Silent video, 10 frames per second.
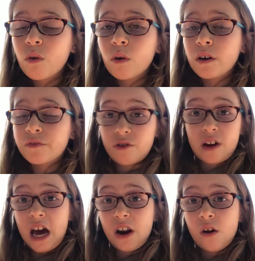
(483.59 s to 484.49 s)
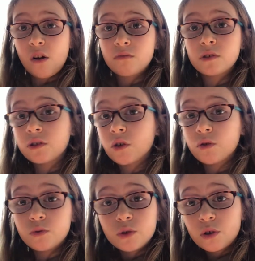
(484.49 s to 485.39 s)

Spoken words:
or if you're an adult, you go to a